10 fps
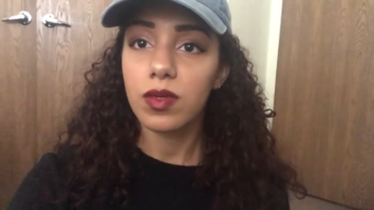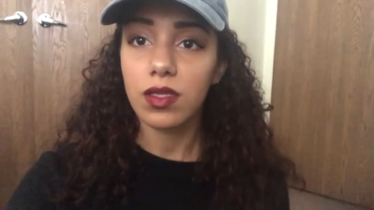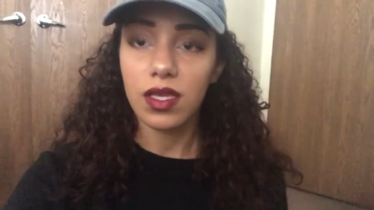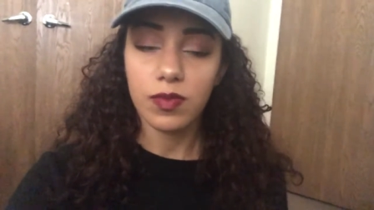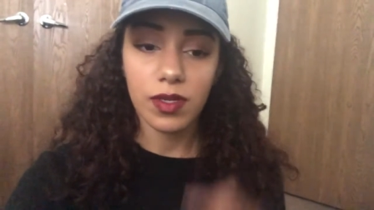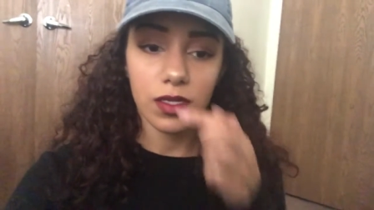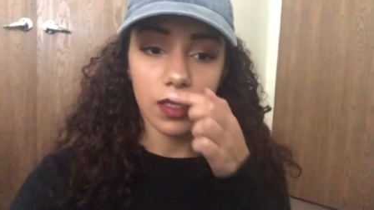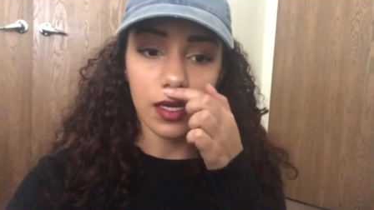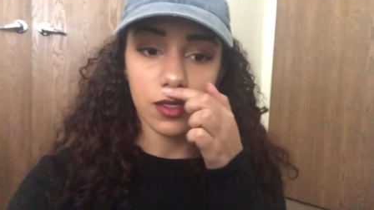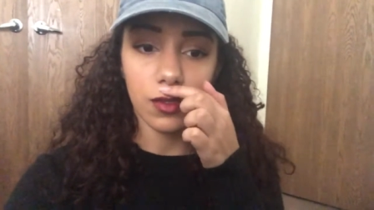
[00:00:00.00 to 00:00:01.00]
But that's
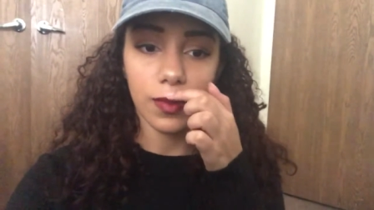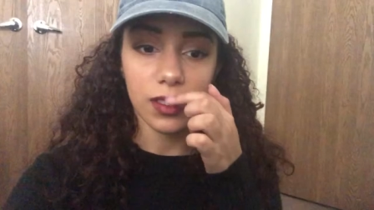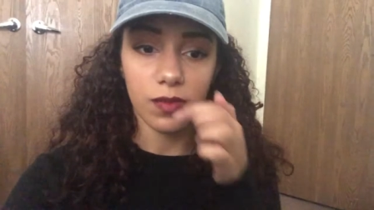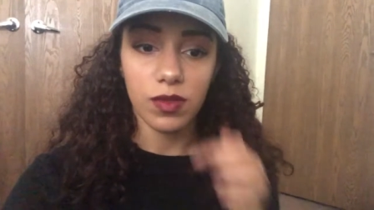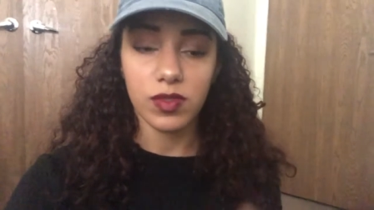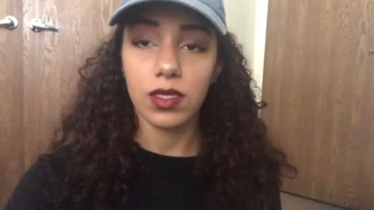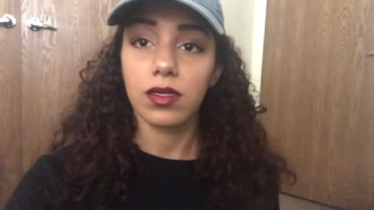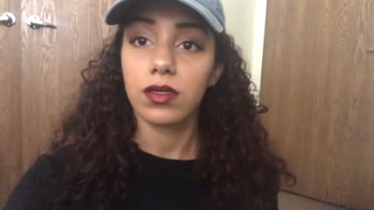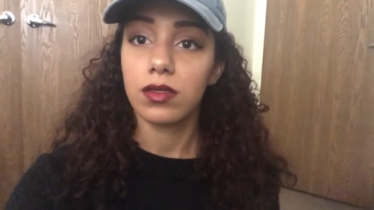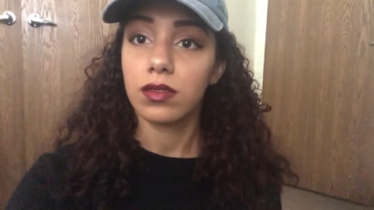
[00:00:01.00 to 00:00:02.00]
because how can you mess up lipstick?